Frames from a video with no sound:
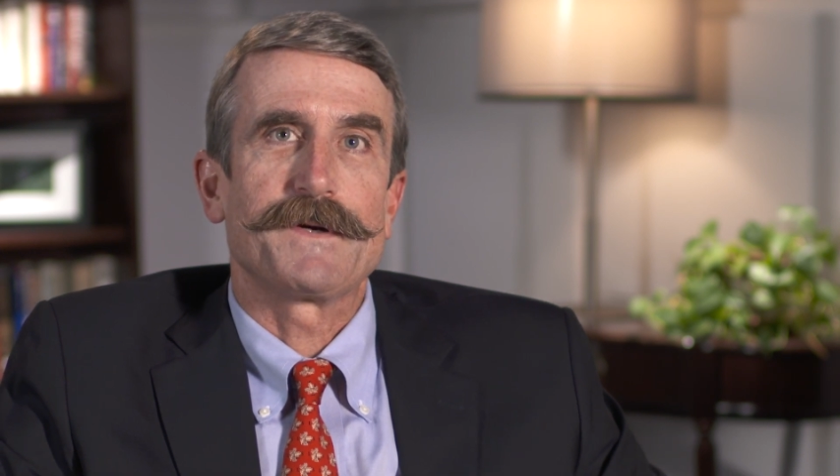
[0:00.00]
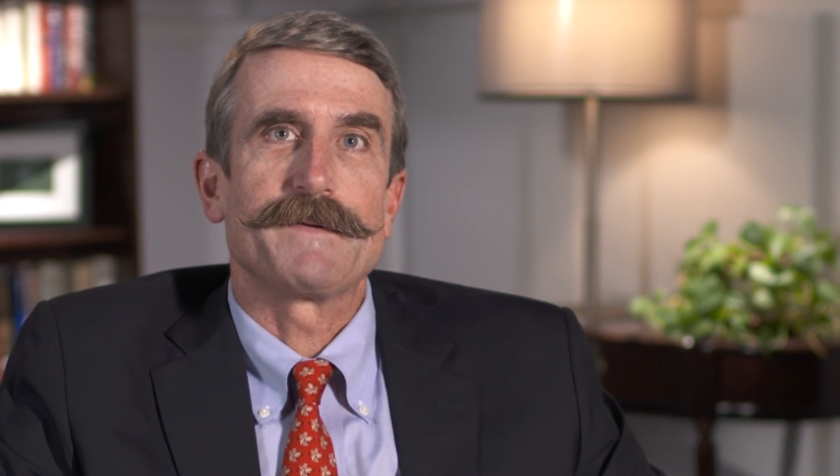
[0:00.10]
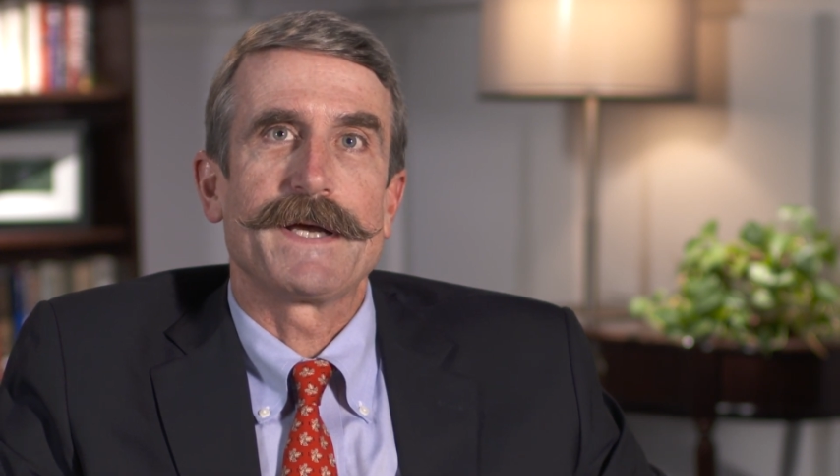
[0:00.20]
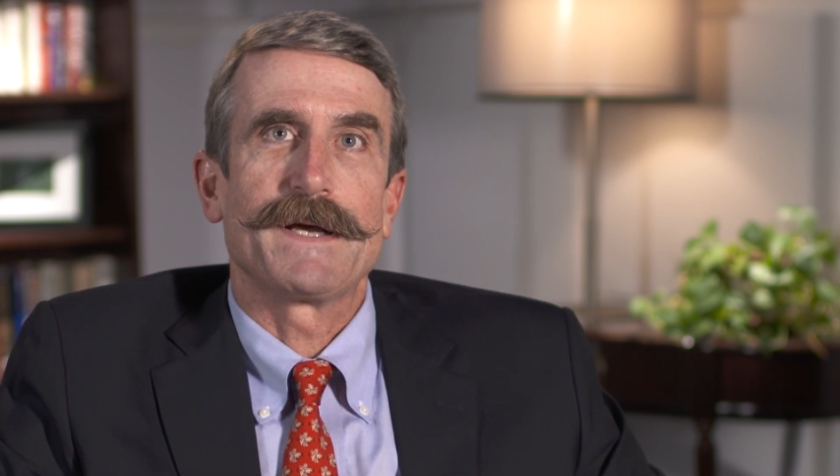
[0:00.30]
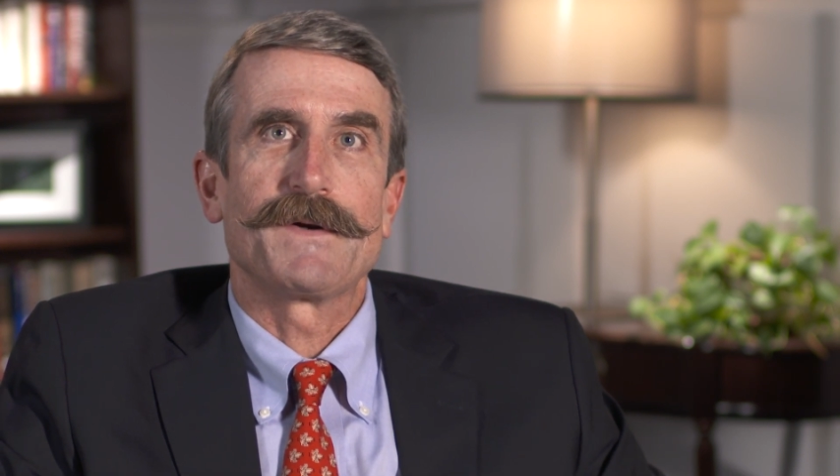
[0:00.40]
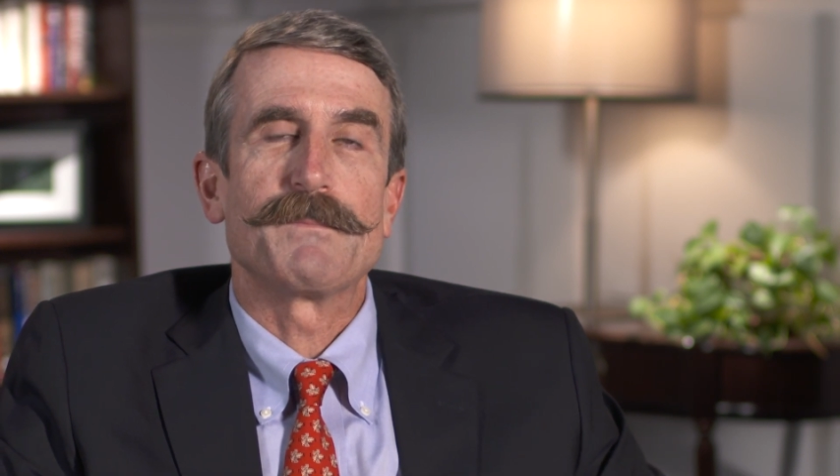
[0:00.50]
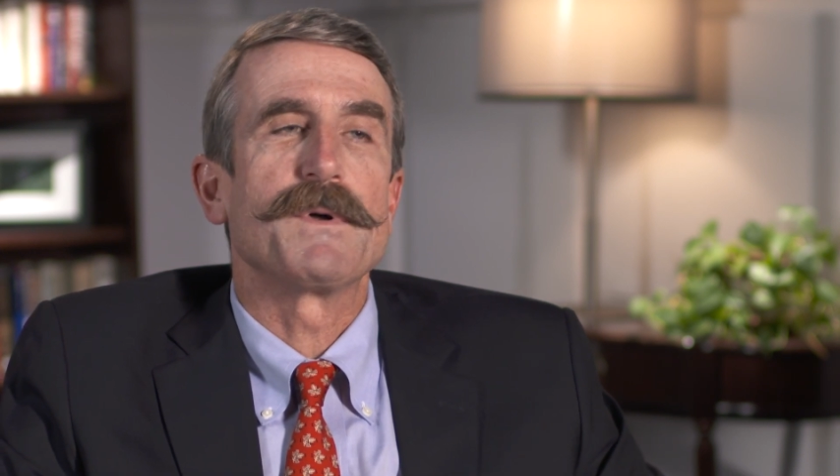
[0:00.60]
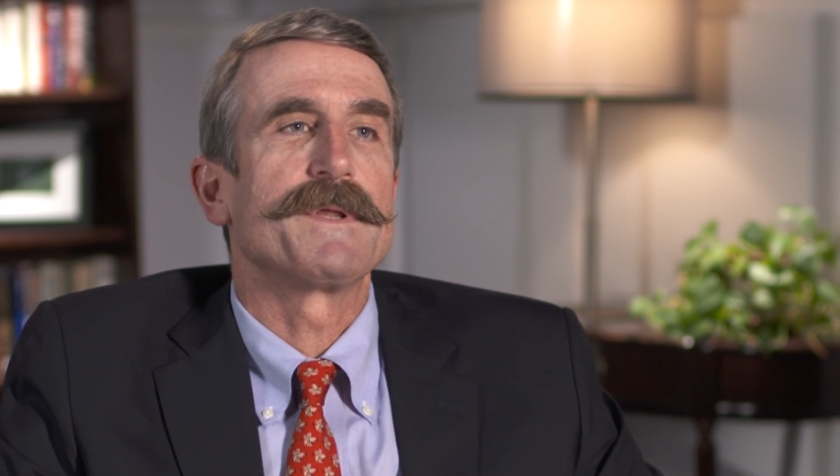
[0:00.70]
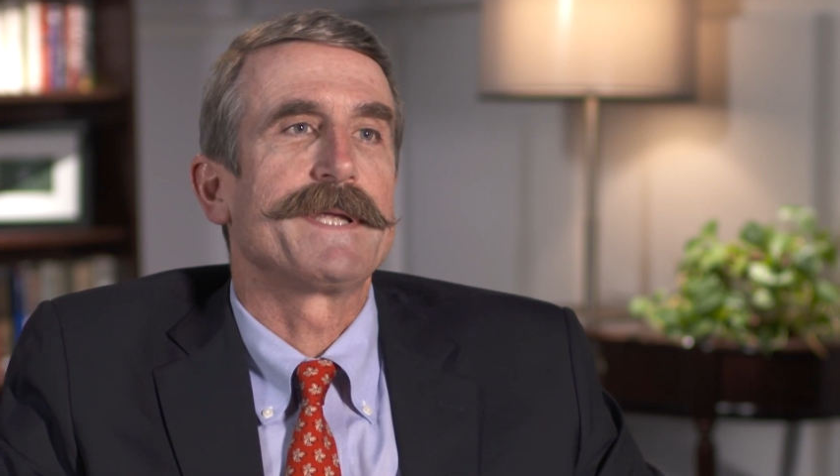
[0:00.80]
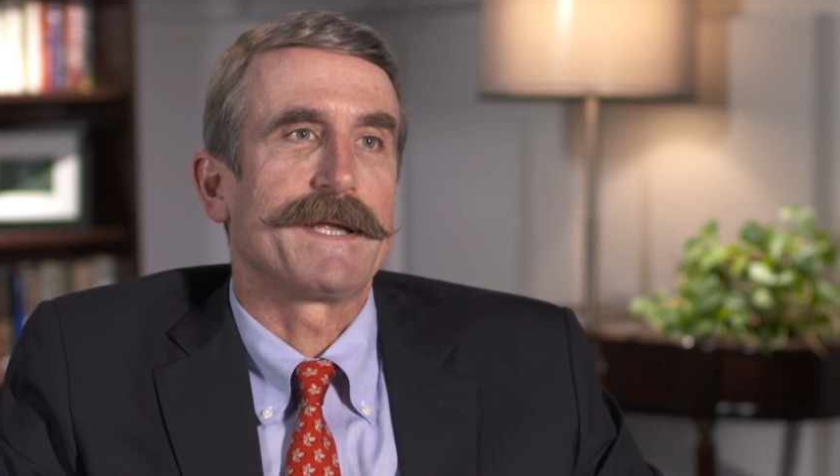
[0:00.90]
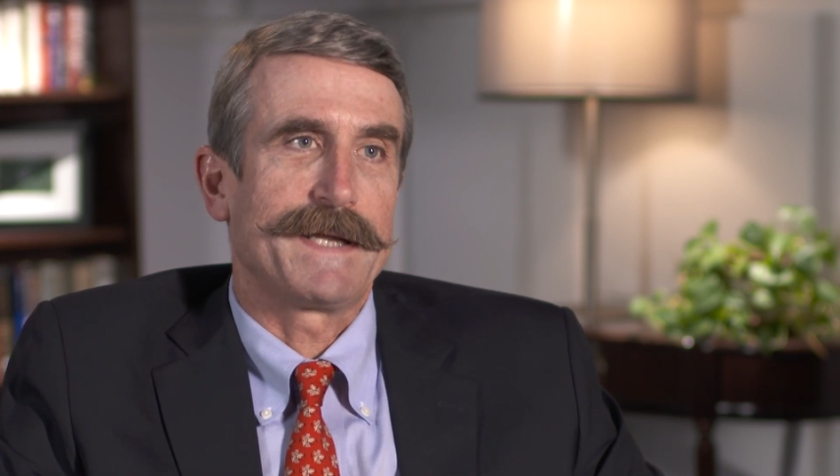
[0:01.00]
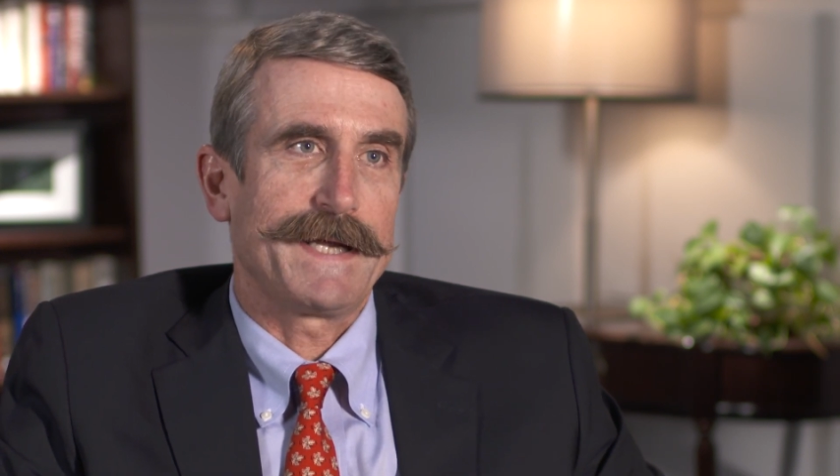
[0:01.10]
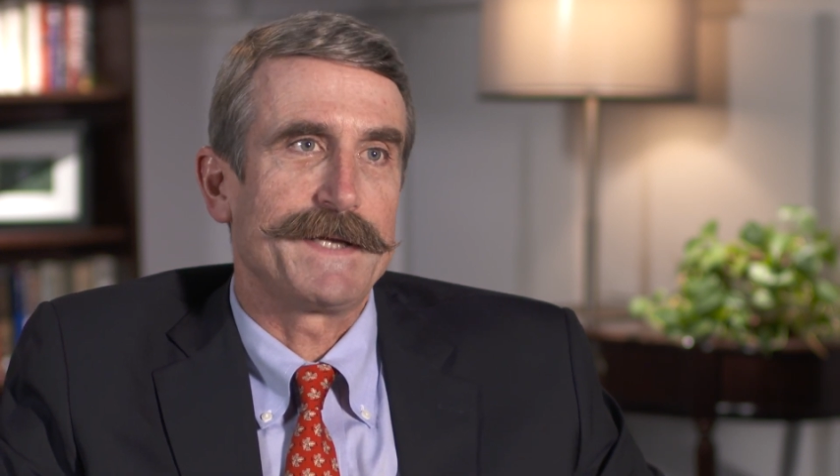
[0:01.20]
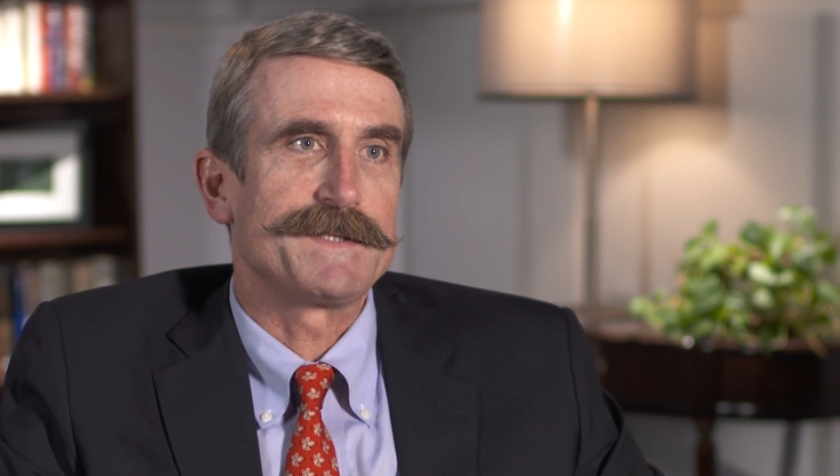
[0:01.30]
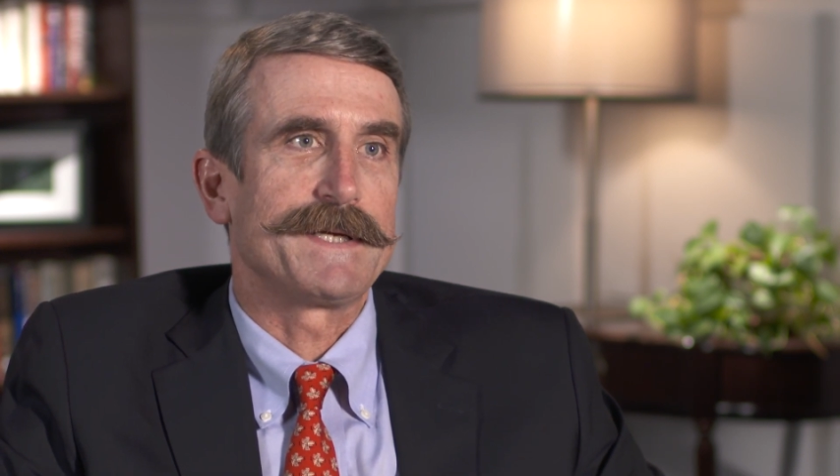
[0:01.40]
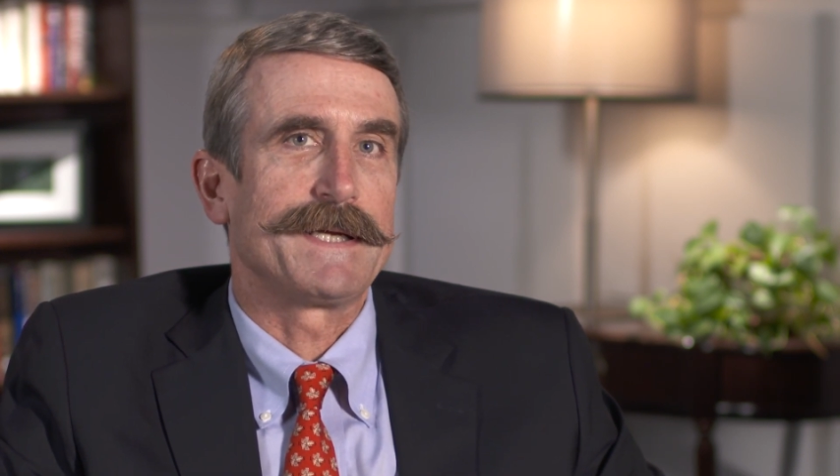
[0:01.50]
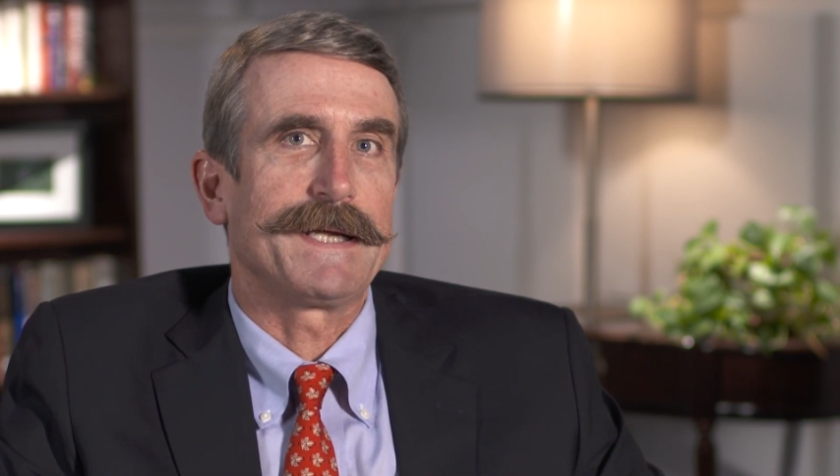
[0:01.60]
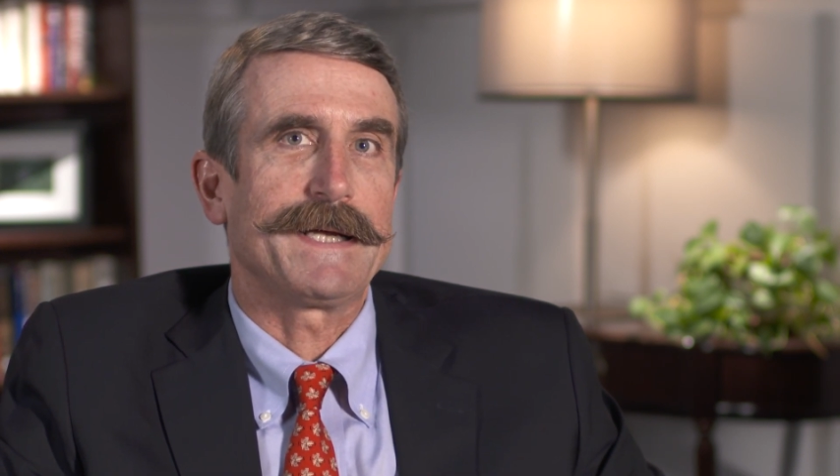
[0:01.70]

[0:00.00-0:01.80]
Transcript: around bullying and hazing